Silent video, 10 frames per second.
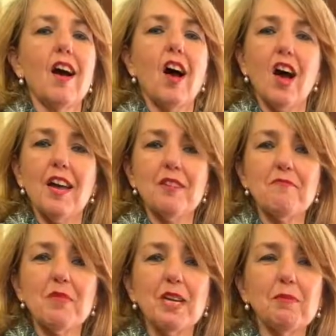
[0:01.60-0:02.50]
Hi,
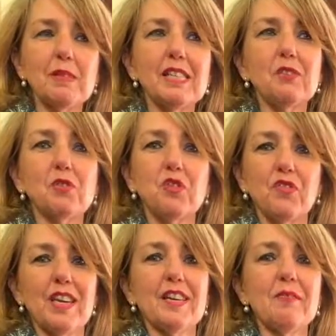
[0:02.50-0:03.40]
my name's Lyndall
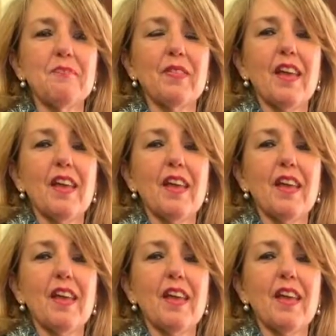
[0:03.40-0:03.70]
Trevena.